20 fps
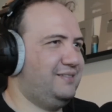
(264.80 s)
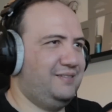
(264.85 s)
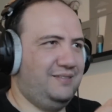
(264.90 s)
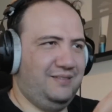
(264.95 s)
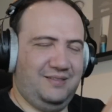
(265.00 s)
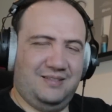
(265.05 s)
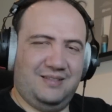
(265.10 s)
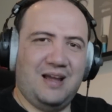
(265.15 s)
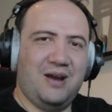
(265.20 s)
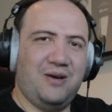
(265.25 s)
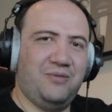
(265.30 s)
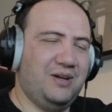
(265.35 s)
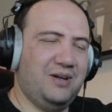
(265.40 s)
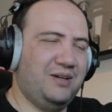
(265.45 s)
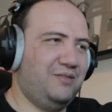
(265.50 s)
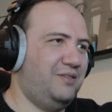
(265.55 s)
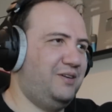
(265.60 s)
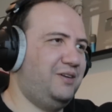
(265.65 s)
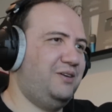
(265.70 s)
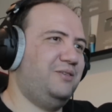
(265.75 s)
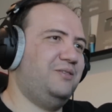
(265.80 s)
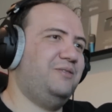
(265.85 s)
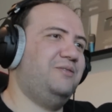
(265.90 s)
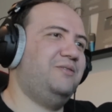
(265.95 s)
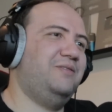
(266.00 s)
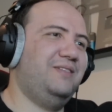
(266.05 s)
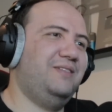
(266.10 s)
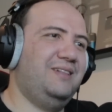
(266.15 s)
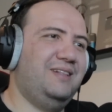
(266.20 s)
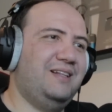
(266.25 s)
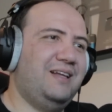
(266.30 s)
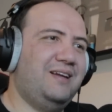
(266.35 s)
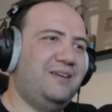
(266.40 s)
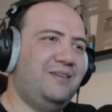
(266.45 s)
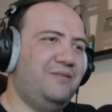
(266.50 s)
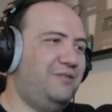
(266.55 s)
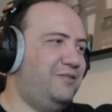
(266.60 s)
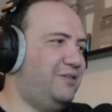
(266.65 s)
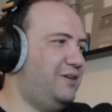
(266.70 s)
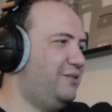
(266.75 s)
direct video. Like a
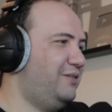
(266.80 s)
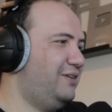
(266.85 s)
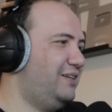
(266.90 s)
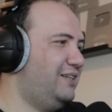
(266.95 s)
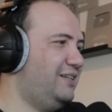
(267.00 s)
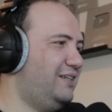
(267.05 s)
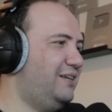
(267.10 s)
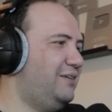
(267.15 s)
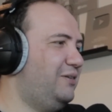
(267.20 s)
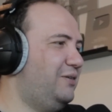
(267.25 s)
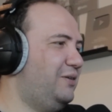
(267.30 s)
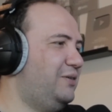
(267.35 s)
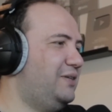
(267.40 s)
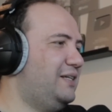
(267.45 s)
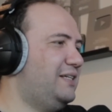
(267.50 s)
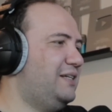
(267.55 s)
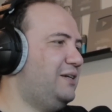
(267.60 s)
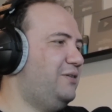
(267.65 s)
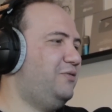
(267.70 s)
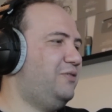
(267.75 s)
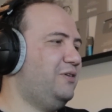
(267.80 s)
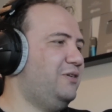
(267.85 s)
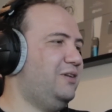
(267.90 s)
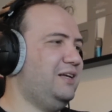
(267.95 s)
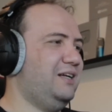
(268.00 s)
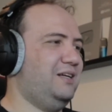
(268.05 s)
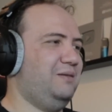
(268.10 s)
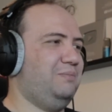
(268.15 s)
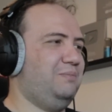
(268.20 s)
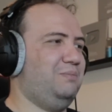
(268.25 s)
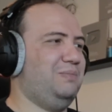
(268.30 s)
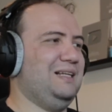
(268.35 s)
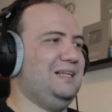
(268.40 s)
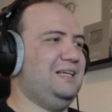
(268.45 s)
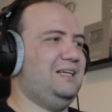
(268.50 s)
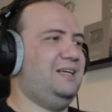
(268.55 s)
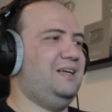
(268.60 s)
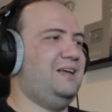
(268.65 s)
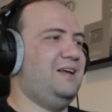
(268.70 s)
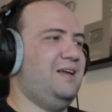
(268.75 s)
very... It felt like a
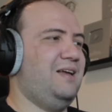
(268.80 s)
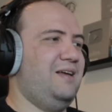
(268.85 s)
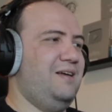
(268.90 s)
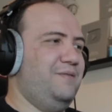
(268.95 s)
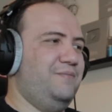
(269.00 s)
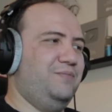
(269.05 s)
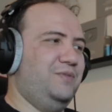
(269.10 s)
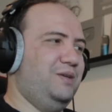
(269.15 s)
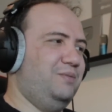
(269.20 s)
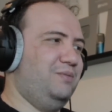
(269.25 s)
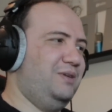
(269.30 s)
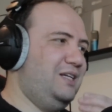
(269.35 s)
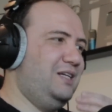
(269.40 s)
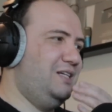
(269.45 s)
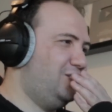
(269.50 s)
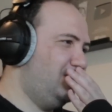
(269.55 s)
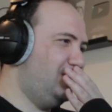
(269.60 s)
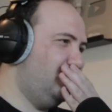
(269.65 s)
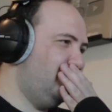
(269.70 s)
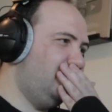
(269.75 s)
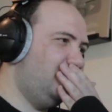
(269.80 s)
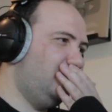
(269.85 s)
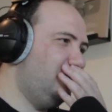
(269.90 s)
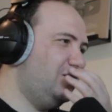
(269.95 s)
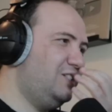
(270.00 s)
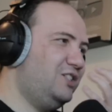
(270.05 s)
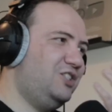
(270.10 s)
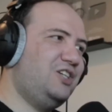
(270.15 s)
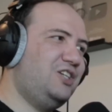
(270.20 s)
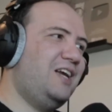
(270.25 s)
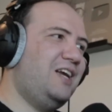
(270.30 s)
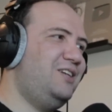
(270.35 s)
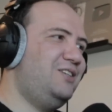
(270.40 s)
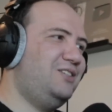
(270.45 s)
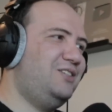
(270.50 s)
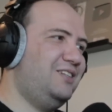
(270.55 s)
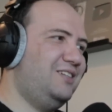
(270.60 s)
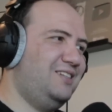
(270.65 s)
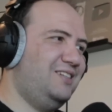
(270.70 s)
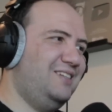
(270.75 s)
plea. Please, just change
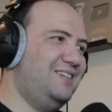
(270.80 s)
it.